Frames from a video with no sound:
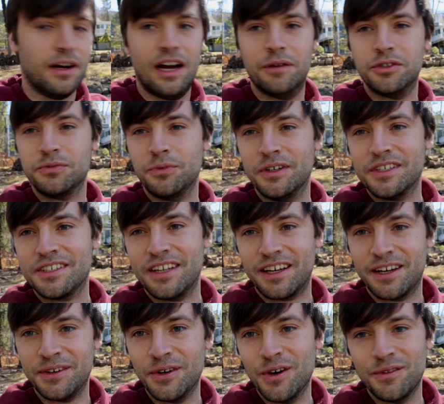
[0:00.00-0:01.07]
I was 1
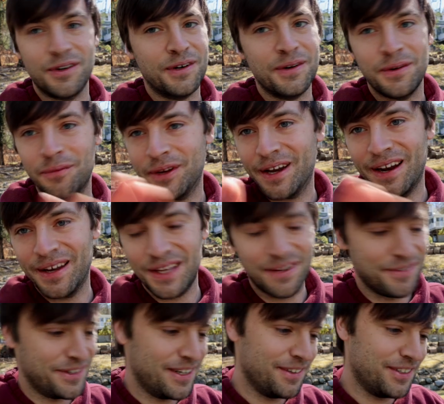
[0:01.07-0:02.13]
second over, we gotta
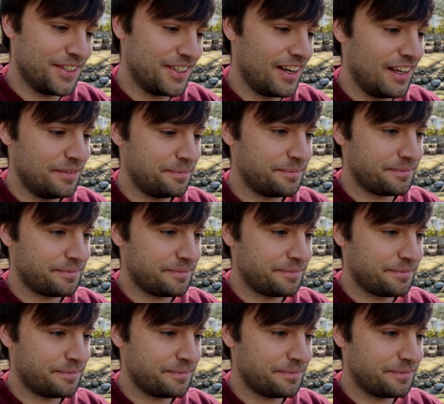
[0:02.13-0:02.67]
give it another shot.